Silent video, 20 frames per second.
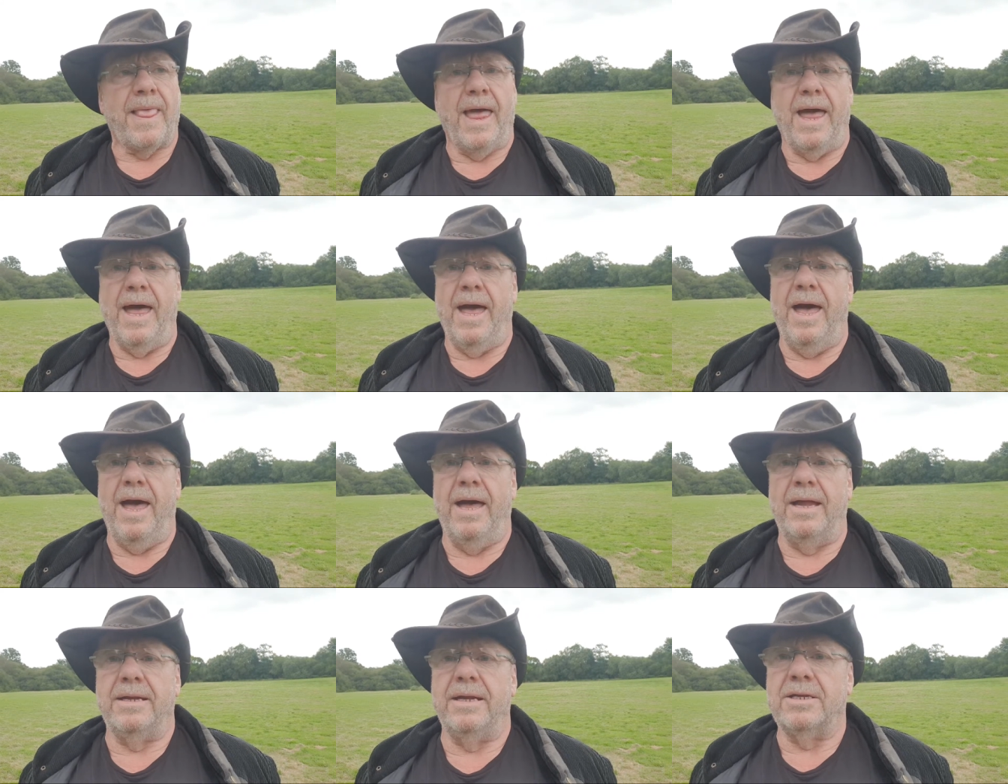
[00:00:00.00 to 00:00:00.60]

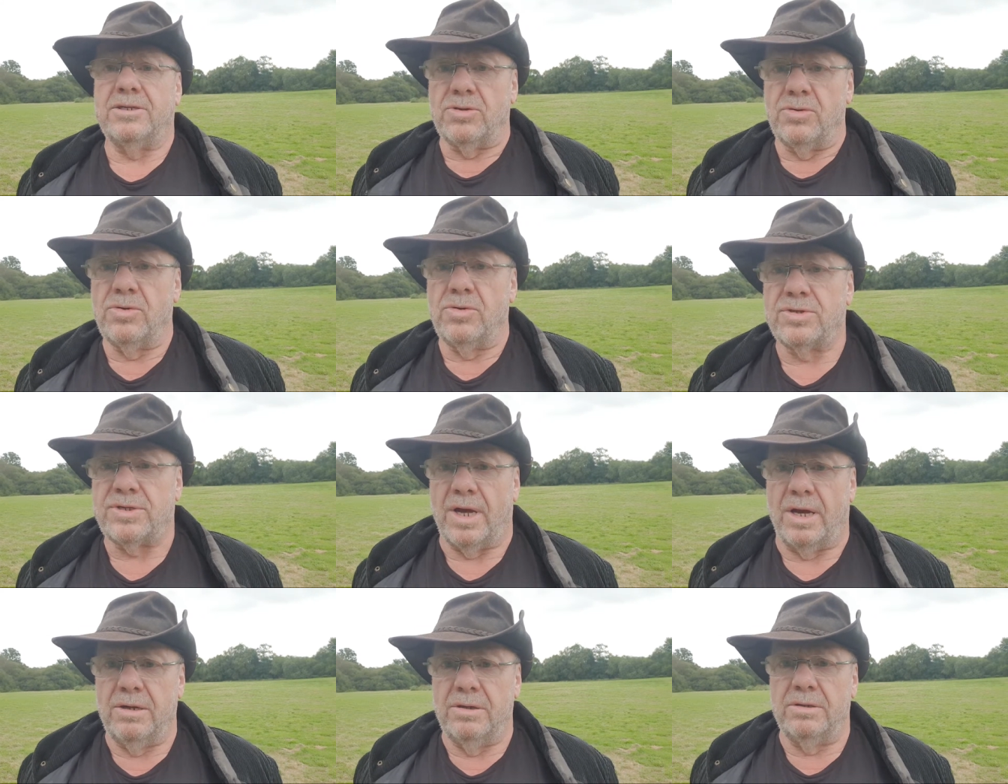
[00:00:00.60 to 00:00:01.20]
and it's
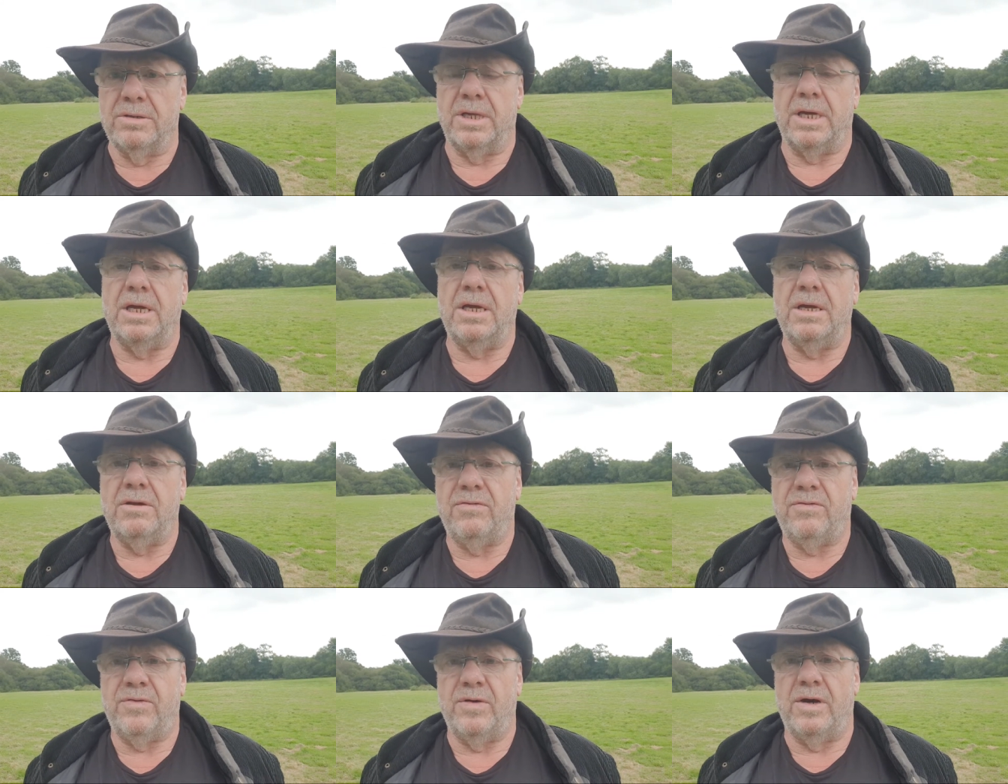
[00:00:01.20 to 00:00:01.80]
also
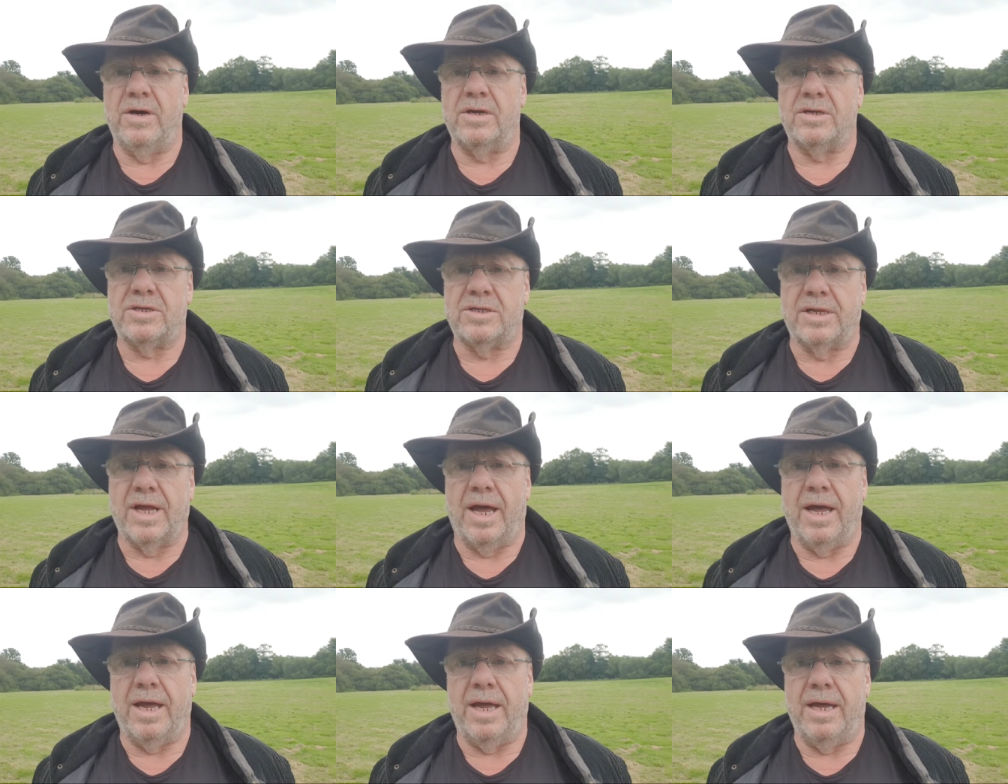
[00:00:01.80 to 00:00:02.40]
the first
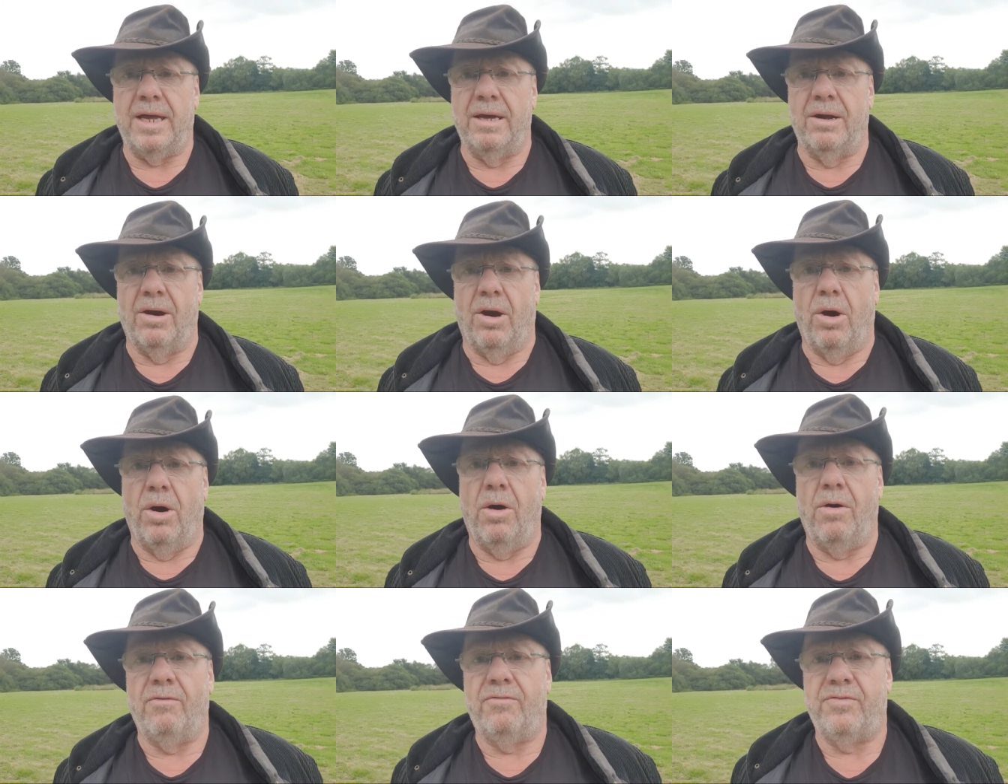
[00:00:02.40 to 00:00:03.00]
day
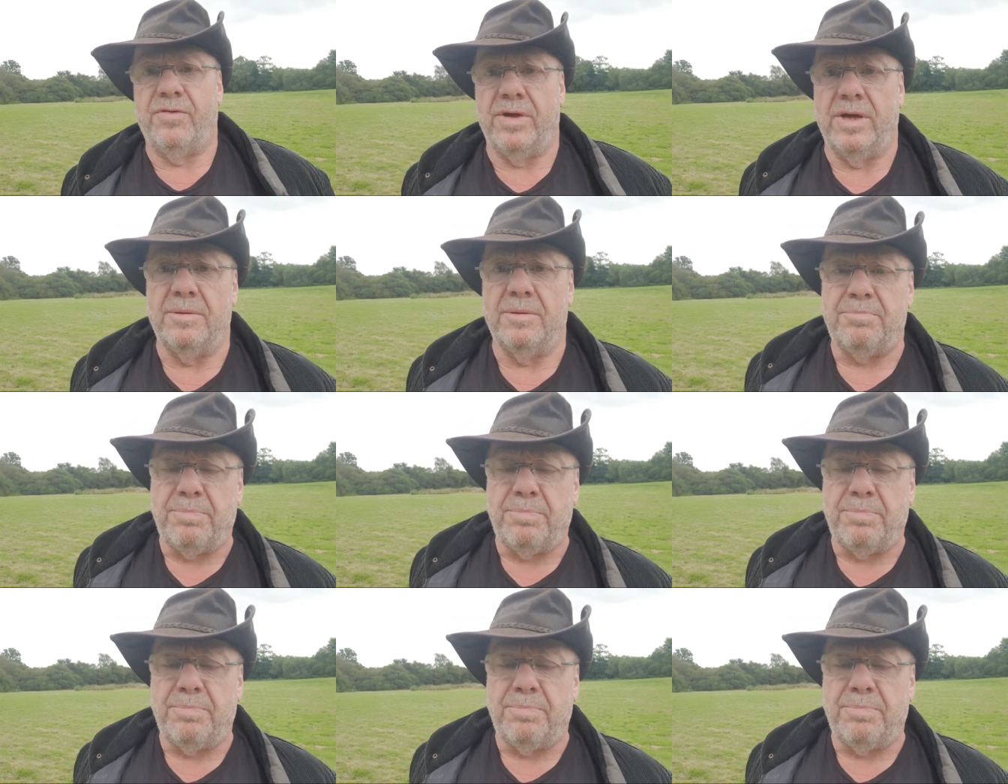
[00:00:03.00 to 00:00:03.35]
of the